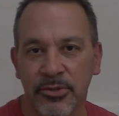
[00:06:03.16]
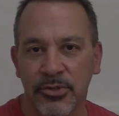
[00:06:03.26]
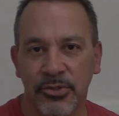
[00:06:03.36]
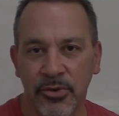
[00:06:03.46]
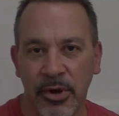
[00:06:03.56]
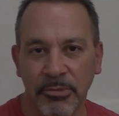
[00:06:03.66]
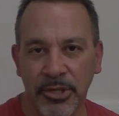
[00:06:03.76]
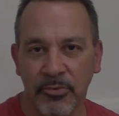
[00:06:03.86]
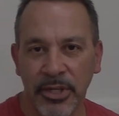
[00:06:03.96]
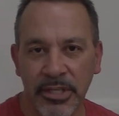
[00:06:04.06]
so I'm going
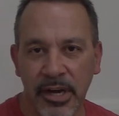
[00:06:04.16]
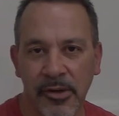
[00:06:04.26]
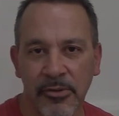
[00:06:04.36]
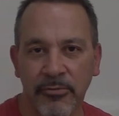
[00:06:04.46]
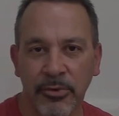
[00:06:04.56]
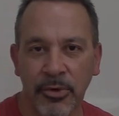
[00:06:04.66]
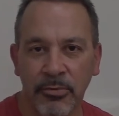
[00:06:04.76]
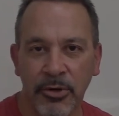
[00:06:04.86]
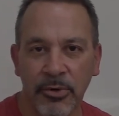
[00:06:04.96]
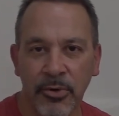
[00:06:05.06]
to retile the floor
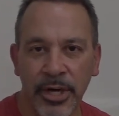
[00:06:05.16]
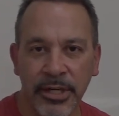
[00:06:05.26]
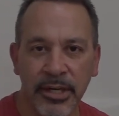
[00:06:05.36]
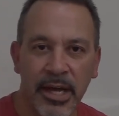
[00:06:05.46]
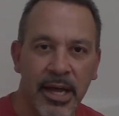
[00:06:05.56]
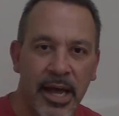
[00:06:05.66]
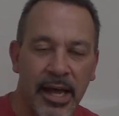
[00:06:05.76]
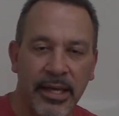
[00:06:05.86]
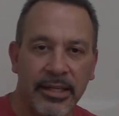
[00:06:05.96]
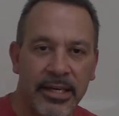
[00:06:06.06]
real quick
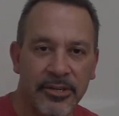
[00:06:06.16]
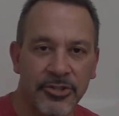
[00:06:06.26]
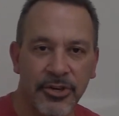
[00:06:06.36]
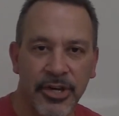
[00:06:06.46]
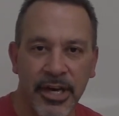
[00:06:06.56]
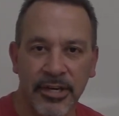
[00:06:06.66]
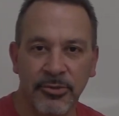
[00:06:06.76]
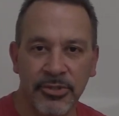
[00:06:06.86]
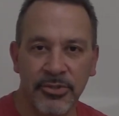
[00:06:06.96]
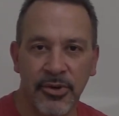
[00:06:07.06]
and then I'll show you how
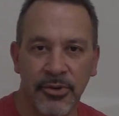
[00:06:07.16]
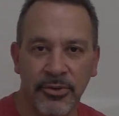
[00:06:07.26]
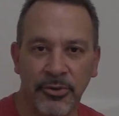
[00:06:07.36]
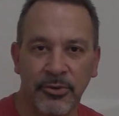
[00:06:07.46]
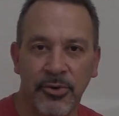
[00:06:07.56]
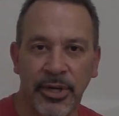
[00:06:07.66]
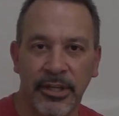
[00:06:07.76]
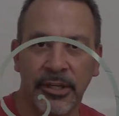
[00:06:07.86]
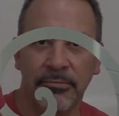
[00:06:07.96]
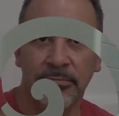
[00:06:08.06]
to install the new toilet.